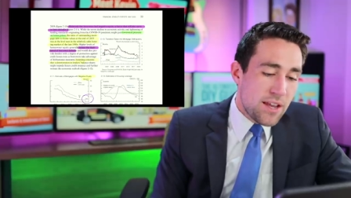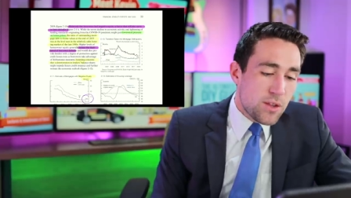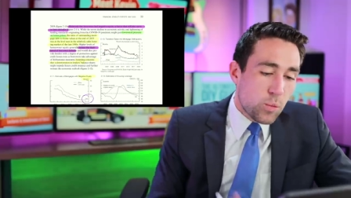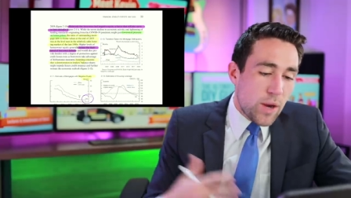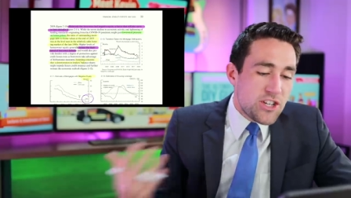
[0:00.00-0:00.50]

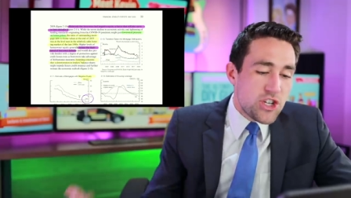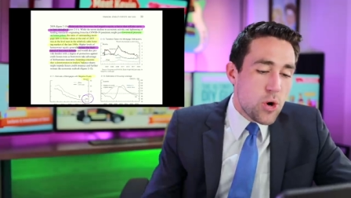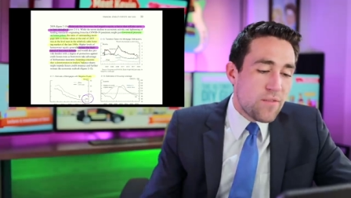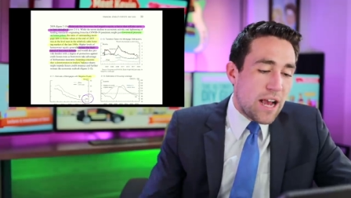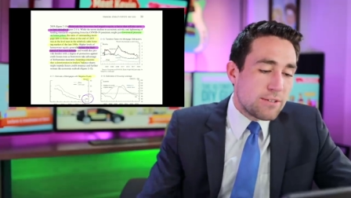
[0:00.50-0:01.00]
The ratio
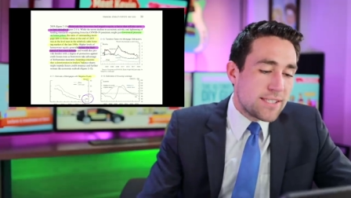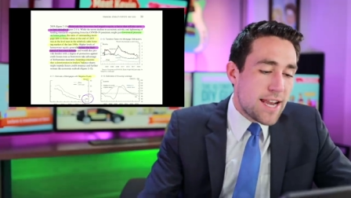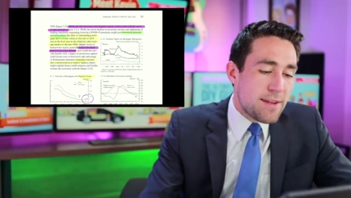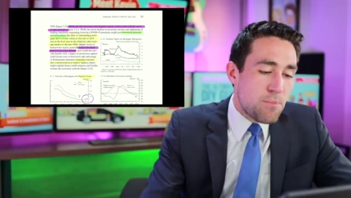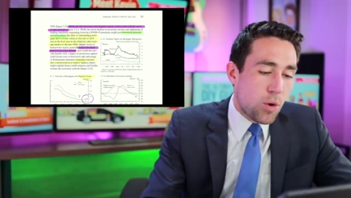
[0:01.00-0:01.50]
of
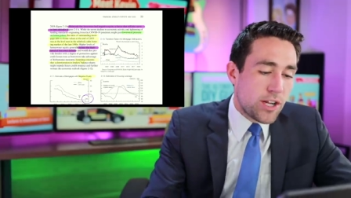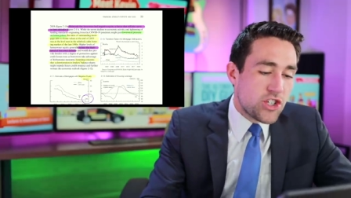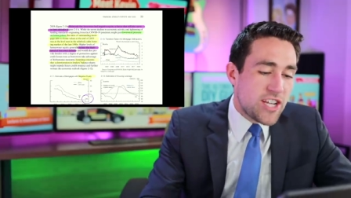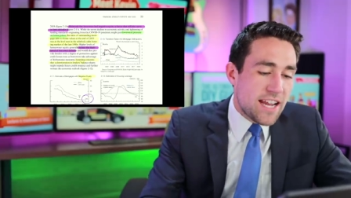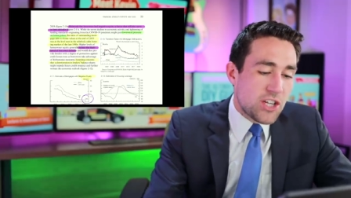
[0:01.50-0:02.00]
outstanding
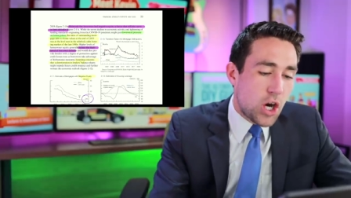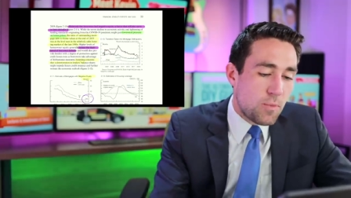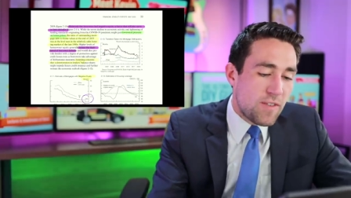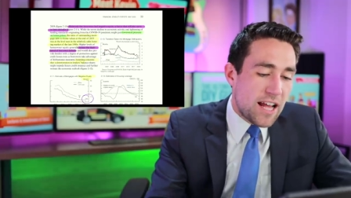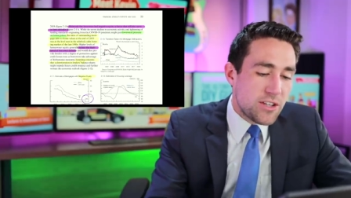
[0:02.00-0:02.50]
mortgage debt to
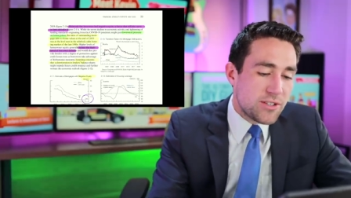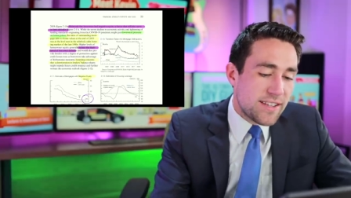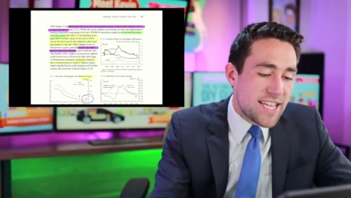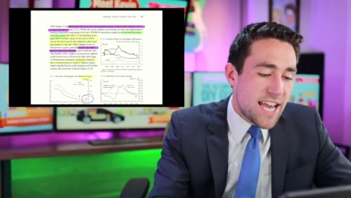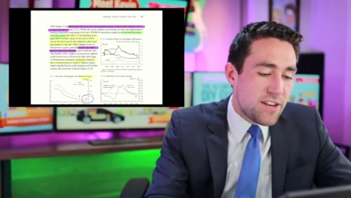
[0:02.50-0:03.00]
home values
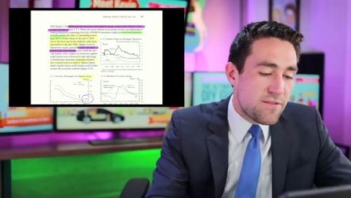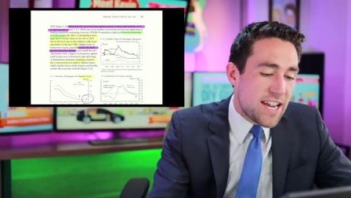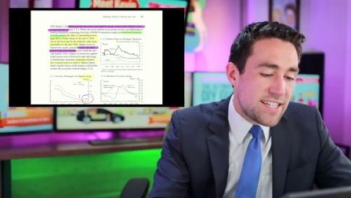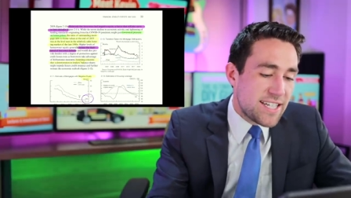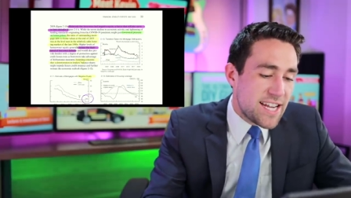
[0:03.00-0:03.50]
at the end of
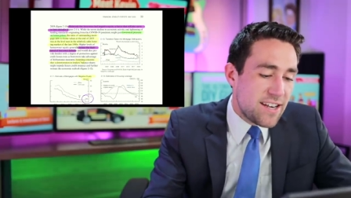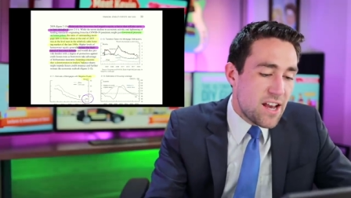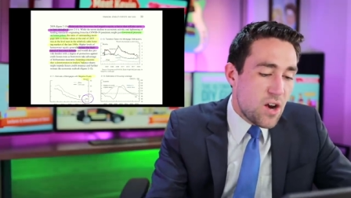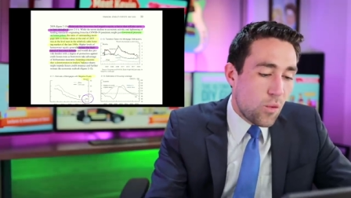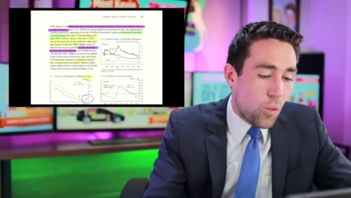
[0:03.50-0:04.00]
19
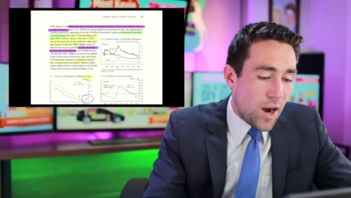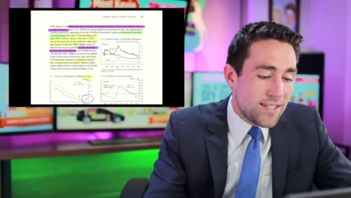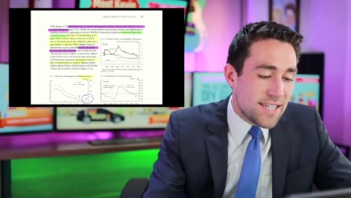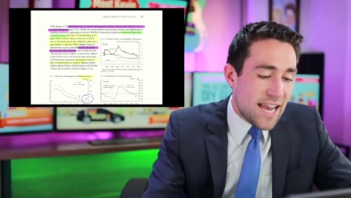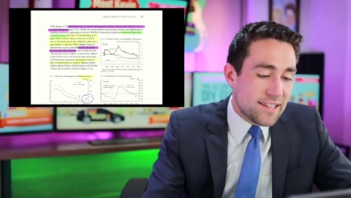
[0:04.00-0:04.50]

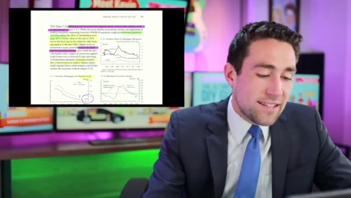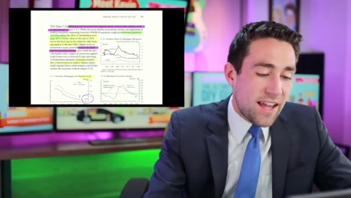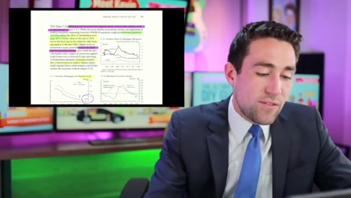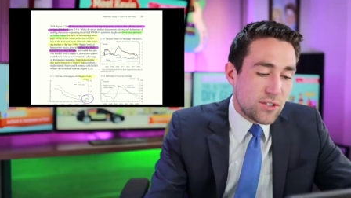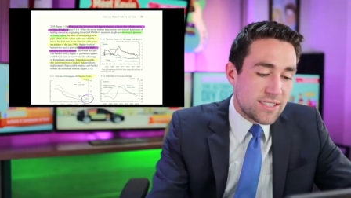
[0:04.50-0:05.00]
was at the
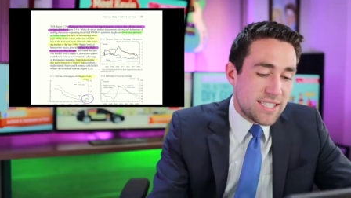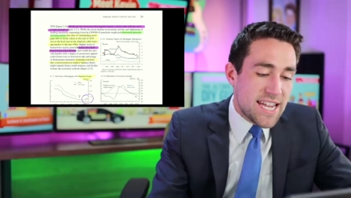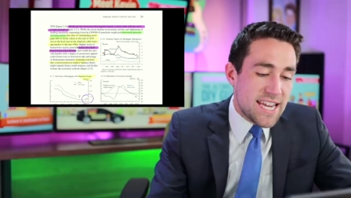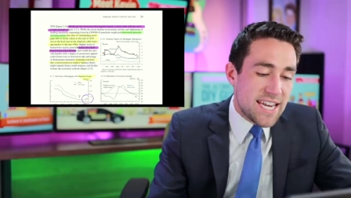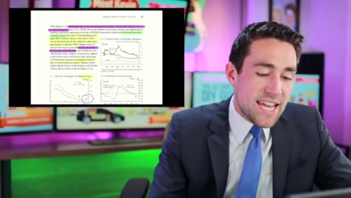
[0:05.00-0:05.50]
level
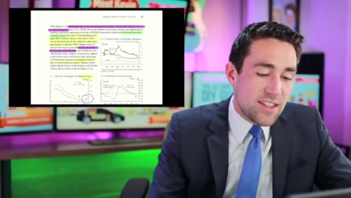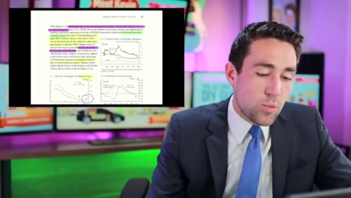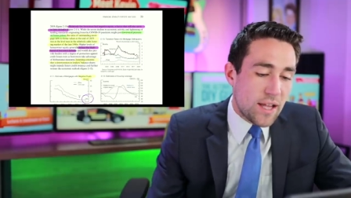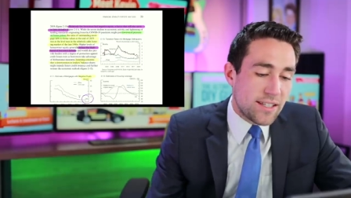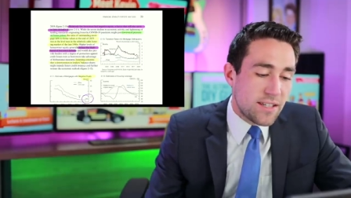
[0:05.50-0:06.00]
seen in the
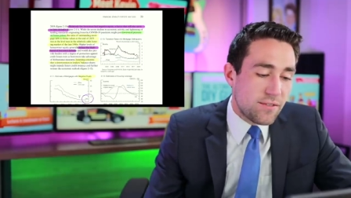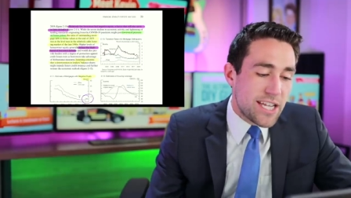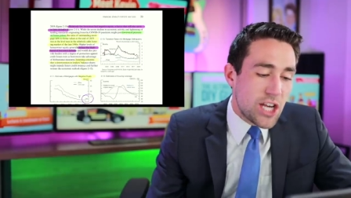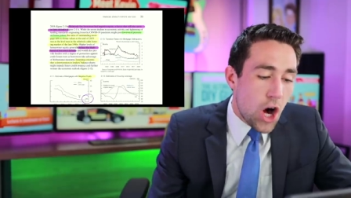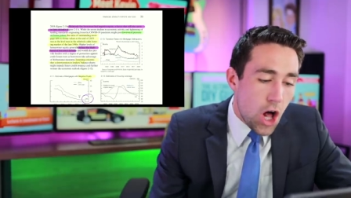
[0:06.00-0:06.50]
relatively
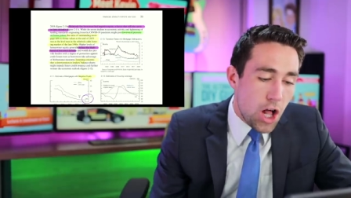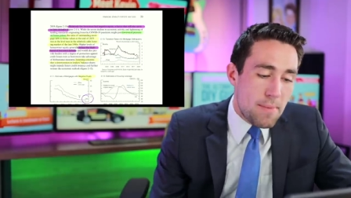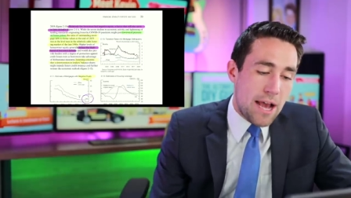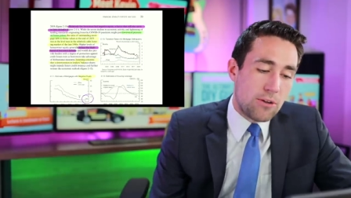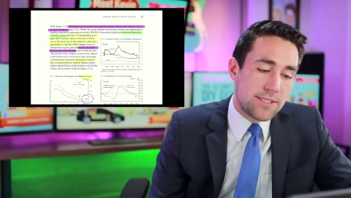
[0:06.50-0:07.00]
calm
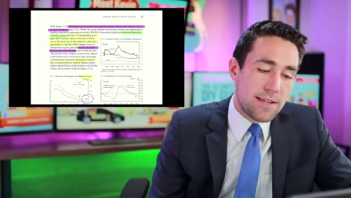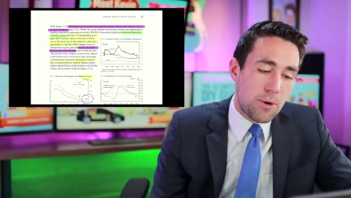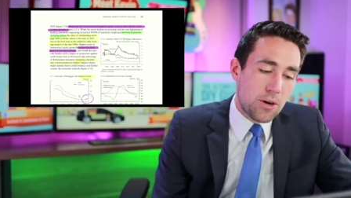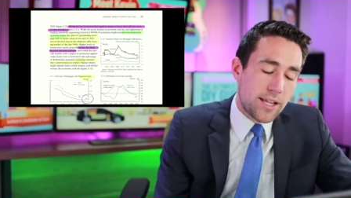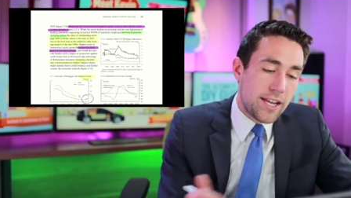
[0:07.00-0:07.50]
housing
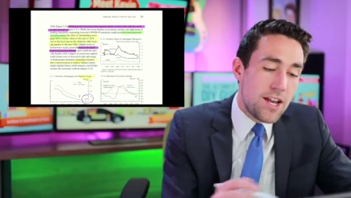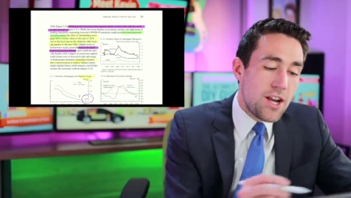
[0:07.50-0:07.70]
market